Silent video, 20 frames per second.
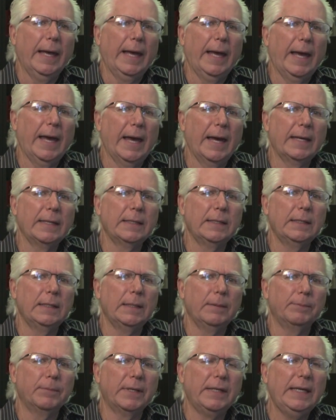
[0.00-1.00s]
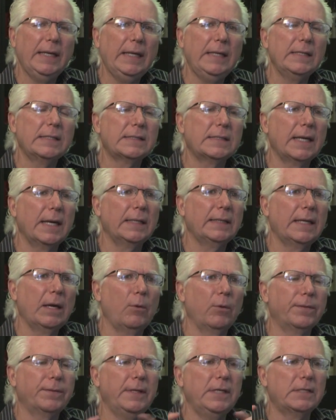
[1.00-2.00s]
But he said
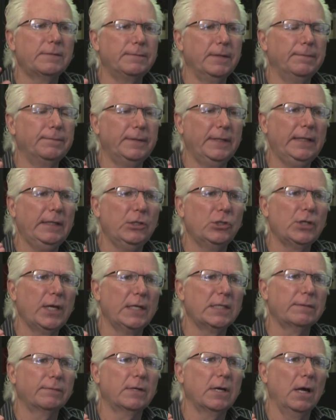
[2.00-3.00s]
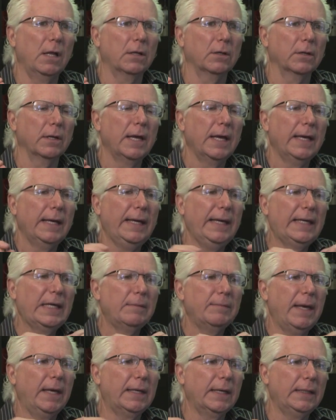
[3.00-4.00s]
that with these 15 shades of color, he
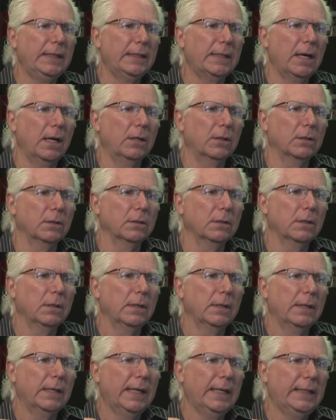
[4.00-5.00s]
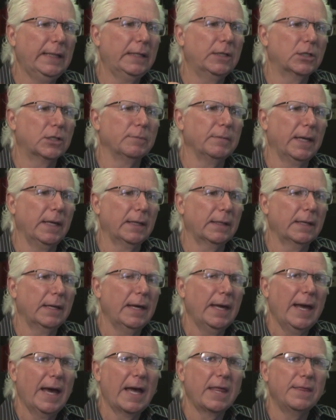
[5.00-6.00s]
can make any color he needed to make.
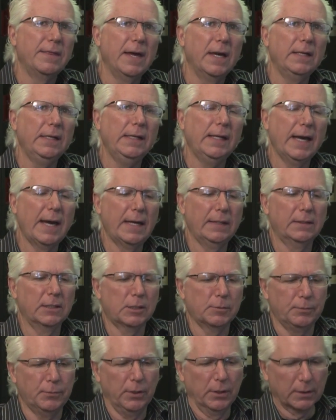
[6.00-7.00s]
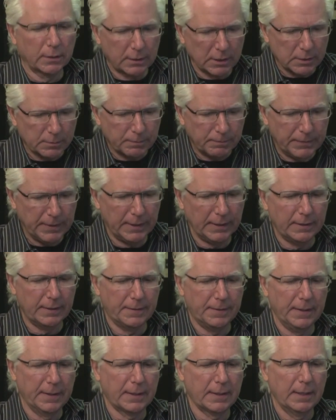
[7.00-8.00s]
And then he had this book, this big,
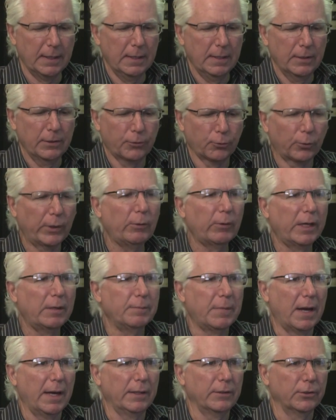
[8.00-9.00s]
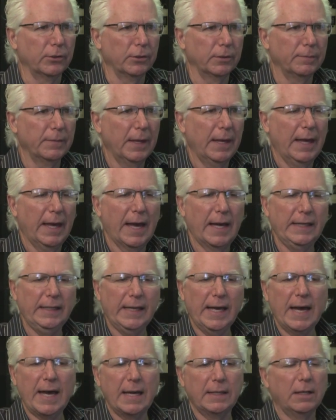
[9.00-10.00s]
thick, 3-ring binder, and
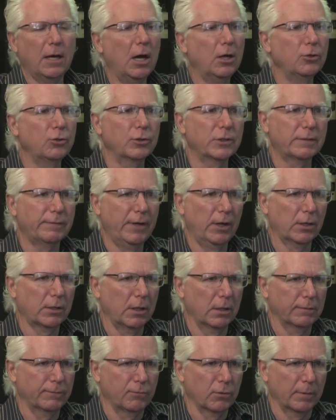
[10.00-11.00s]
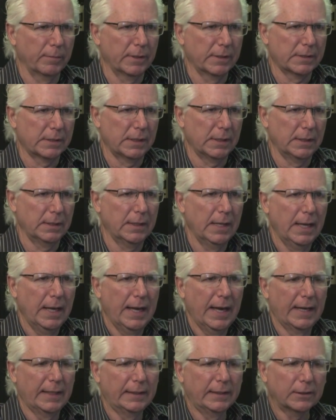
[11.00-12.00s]
he had hundreds of hair color formulas in it,
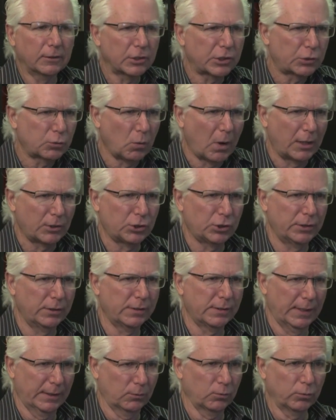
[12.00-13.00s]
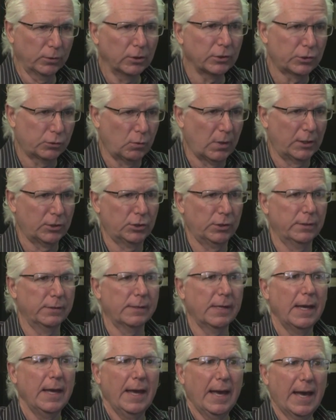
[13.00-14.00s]
and little swatches, like real
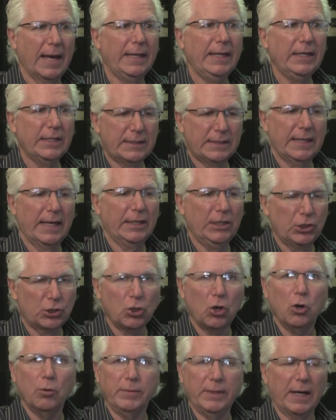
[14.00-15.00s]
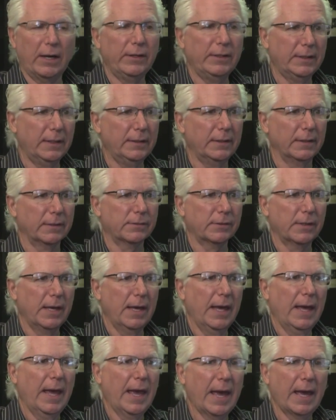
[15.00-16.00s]
swatches, and he showed me how he did this.
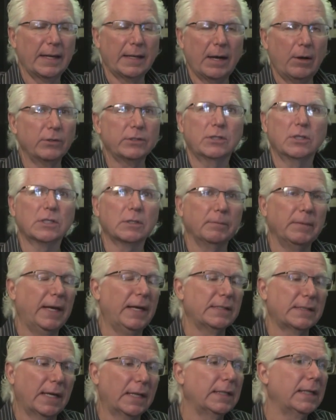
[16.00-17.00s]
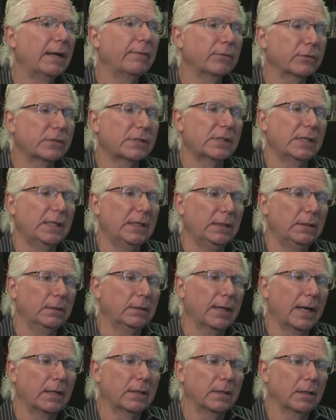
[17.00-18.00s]
And I was just amazed. I'd never
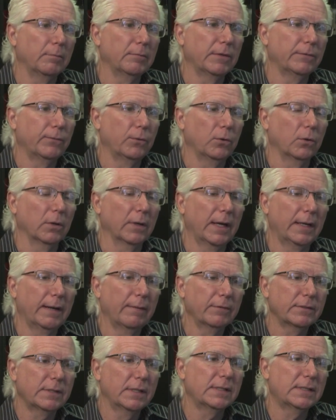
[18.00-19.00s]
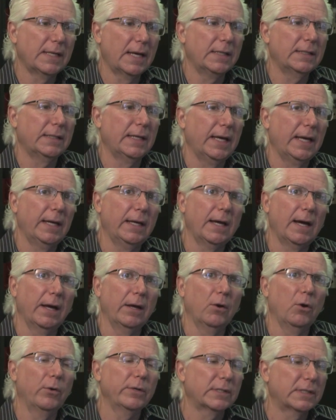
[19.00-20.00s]
seen that done before. And ever since that day,
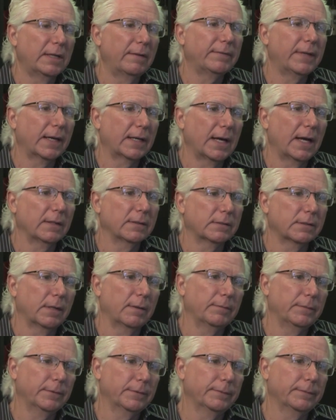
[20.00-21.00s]
I always loved that concept.